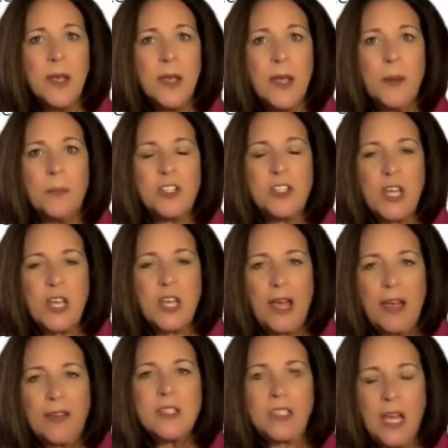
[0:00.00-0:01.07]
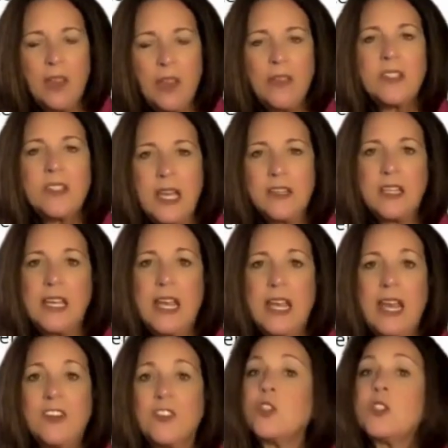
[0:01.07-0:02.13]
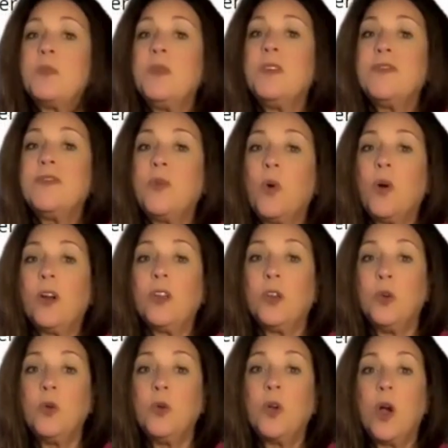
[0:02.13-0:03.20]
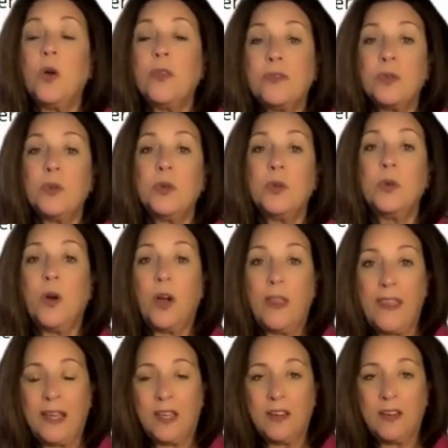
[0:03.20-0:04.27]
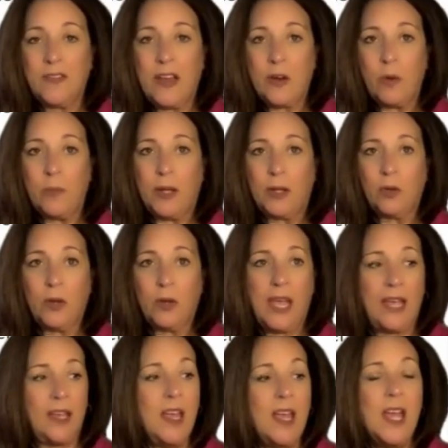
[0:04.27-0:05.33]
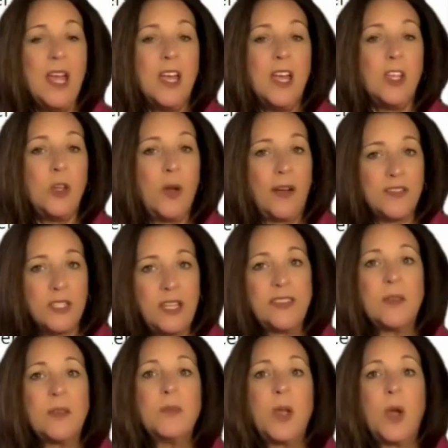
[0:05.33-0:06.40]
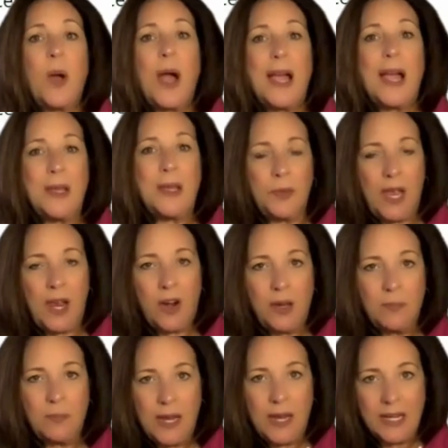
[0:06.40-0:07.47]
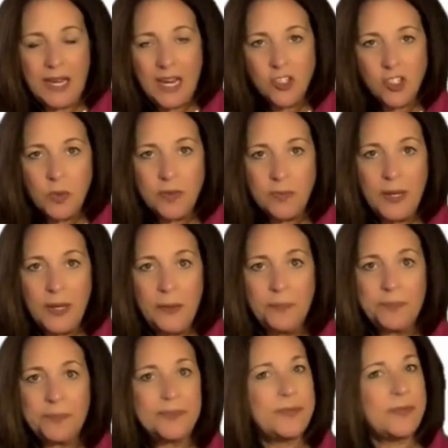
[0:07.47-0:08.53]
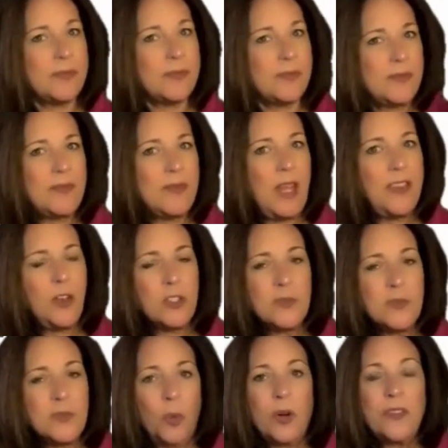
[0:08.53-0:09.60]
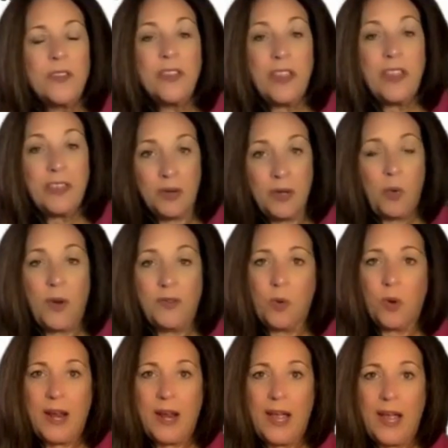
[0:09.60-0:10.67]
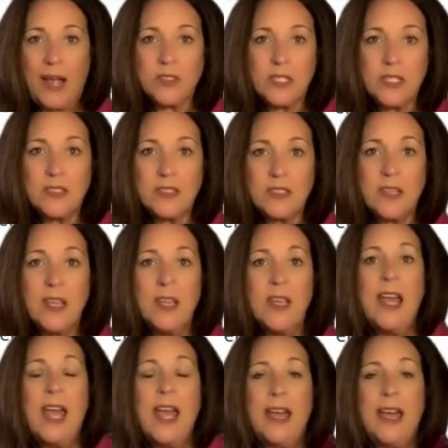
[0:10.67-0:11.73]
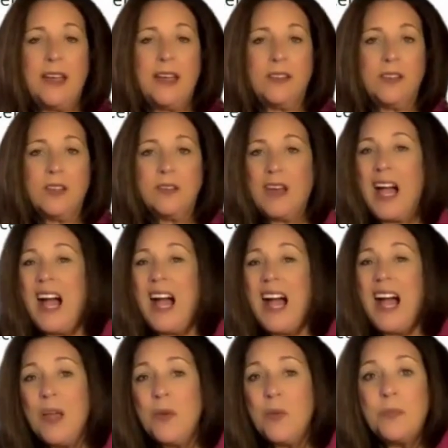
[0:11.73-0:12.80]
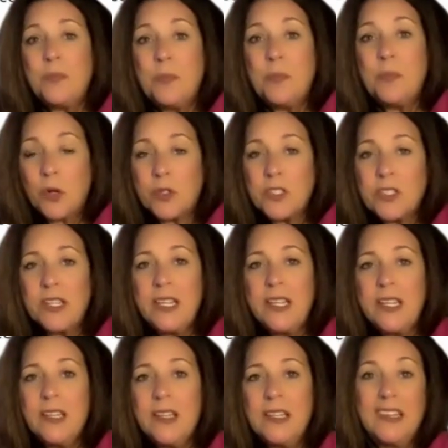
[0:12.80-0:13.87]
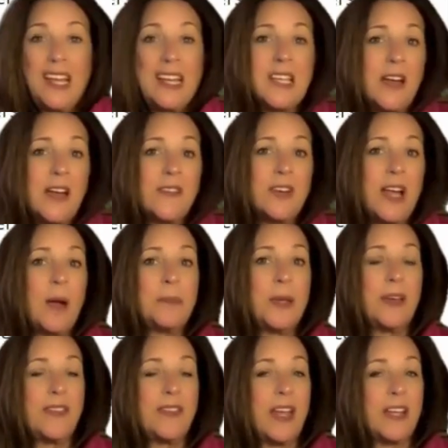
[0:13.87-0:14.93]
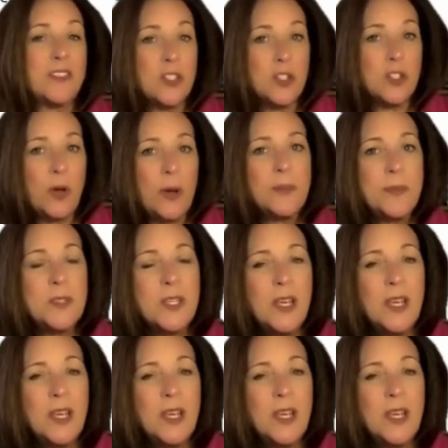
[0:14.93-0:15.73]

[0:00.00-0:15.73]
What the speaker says: But you have to tell the TSA agents before you go through on that conveyor belt, okay? You have to let them know I am carrying medication with me. There's more than 3.4 ounces. And I would personally like to have a copy of that script,